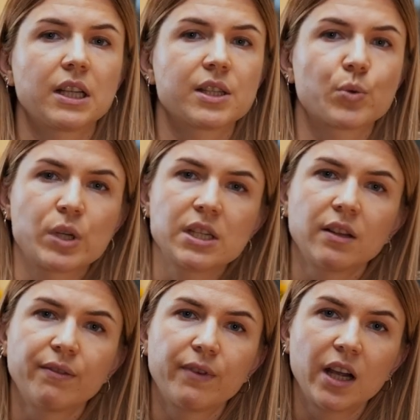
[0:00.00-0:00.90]
it's reading
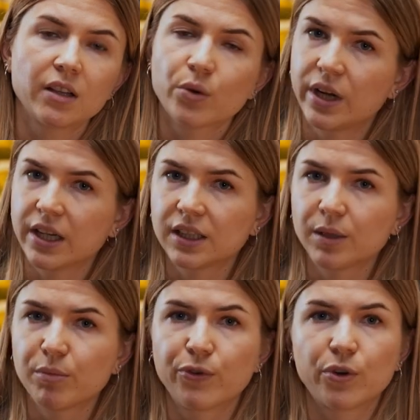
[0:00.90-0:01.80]
the file correctly
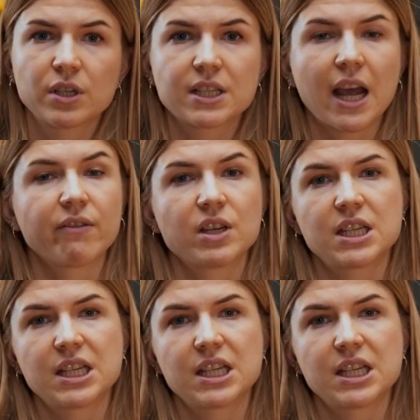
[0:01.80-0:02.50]
before diving